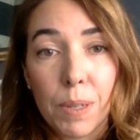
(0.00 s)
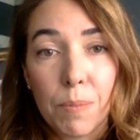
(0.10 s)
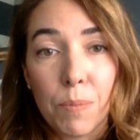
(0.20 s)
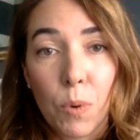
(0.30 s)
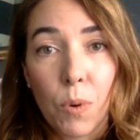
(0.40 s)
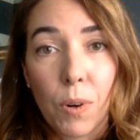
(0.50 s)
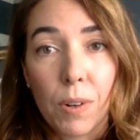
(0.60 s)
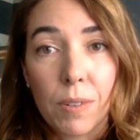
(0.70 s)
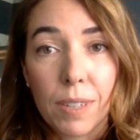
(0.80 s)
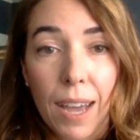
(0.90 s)
bit
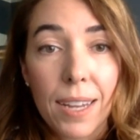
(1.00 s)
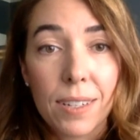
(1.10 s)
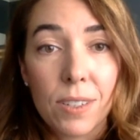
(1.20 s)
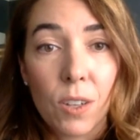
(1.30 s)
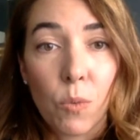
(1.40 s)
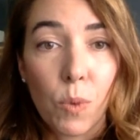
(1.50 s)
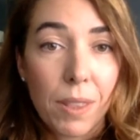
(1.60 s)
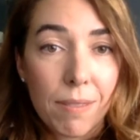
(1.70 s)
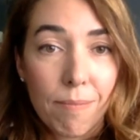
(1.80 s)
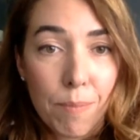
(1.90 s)
more guidance on
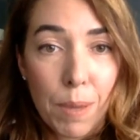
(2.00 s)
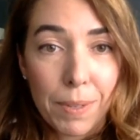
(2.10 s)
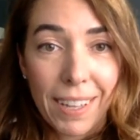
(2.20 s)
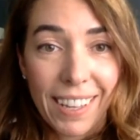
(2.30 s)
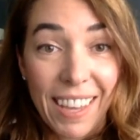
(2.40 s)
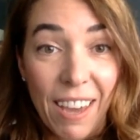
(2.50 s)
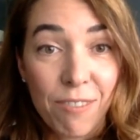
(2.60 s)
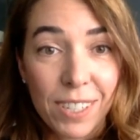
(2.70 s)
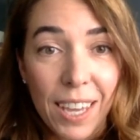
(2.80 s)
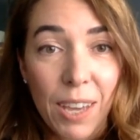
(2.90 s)
what people like the
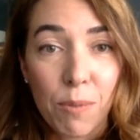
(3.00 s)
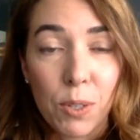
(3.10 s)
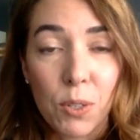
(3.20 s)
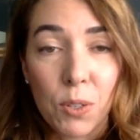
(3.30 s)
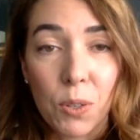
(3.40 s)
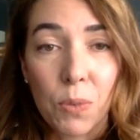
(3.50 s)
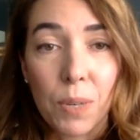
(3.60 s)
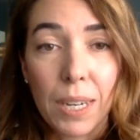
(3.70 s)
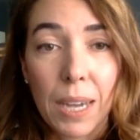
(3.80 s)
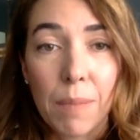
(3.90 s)
FDA would do
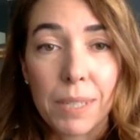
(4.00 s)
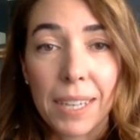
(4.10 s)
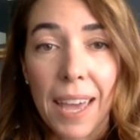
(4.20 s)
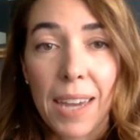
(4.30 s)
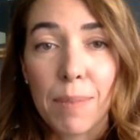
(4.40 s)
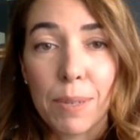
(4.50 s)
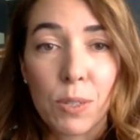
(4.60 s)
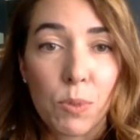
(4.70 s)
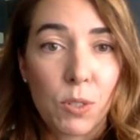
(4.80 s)
when it comes to cannabis,